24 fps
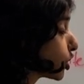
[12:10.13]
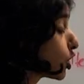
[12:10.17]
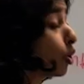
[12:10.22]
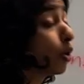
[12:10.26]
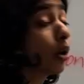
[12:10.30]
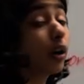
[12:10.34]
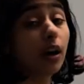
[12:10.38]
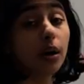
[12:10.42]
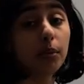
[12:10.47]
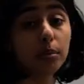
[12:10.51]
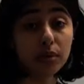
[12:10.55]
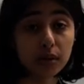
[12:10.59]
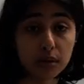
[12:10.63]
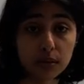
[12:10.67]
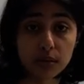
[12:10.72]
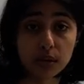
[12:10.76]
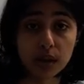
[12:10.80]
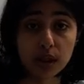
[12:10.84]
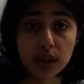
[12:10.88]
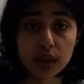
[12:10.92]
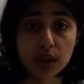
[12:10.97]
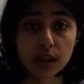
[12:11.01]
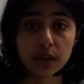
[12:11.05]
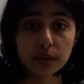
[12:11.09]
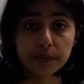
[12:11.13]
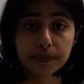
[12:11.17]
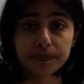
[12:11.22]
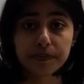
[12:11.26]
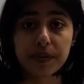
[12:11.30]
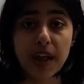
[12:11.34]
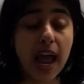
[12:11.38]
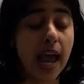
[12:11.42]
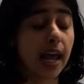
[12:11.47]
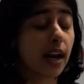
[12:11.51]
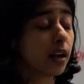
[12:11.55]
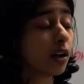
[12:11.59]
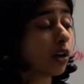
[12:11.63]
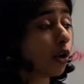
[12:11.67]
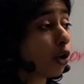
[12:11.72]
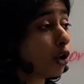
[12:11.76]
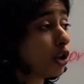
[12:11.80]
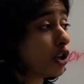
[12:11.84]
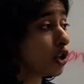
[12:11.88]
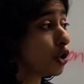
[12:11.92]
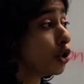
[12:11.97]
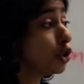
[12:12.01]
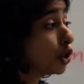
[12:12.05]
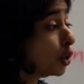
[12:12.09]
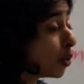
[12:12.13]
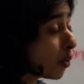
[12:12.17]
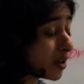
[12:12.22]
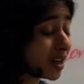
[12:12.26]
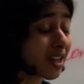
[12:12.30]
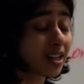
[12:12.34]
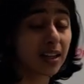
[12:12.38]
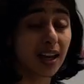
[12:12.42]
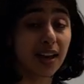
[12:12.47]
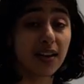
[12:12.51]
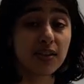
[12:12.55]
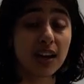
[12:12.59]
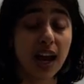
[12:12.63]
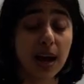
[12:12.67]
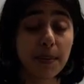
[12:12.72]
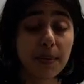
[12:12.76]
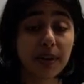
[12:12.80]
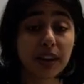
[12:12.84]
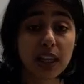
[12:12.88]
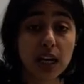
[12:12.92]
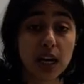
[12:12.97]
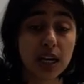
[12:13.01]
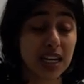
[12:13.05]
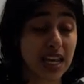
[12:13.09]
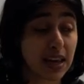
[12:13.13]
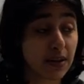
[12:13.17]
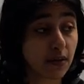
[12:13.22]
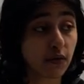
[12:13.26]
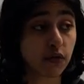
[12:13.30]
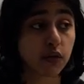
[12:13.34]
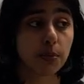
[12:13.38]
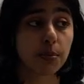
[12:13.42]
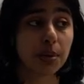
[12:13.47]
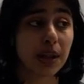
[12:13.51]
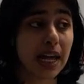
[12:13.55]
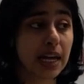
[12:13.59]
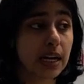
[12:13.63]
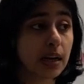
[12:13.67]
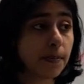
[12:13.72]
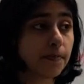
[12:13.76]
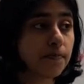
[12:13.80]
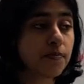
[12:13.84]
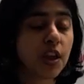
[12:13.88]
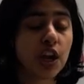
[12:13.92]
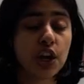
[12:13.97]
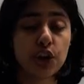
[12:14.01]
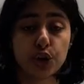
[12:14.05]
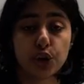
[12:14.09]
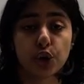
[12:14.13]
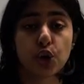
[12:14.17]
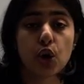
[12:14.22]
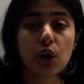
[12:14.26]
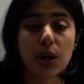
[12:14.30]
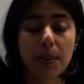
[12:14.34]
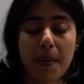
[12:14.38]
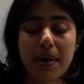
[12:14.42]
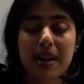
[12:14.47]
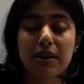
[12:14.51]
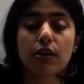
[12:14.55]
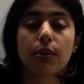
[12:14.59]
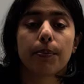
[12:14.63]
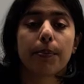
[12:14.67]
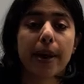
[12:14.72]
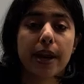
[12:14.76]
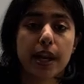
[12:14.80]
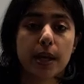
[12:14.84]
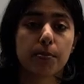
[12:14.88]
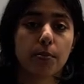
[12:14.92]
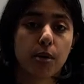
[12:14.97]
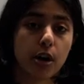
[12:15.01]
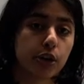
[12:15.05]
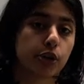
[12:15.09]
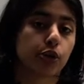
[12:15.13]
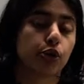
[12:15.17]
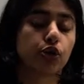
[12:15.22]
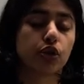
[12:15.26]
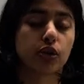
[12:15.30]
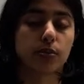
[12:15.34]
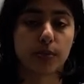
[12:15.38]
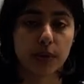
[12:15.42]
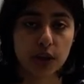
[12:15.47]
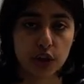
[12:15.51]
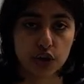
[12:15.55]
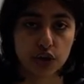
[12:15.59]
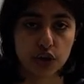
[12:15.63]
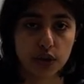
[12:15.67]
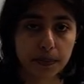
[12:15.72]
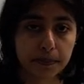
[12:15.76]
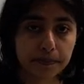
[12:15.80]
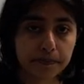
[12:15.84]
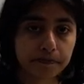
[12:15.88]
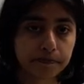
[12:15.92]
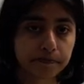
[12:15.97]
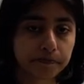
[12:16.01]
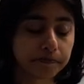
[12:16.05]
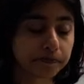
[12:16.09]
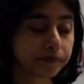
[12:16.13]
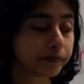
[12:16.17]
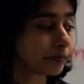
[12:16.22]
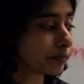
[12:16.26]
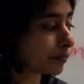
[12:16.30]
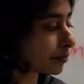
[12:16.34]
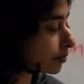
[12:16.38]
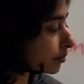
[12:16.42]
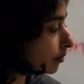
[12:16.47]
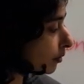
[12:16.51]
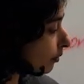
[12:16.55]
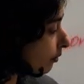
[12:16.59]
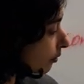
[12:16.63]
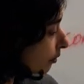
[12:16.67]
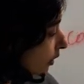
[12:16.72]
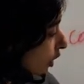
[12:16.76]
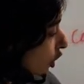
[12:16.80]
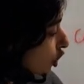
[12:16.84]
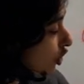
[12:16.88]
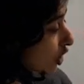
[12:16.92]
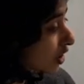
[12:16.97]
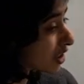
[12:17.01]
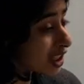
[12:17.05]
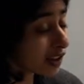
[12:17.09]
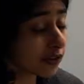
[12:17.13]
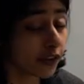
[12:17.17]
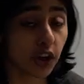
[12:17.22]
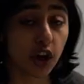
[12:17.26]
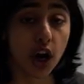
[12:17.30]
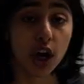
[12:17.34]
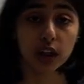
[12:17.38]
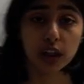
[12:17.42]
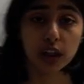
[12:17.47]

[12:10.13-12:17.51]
just code it up. And of course, you still want to save time at the end, even for platinum, to code up any remaining partials you missed. So that's it for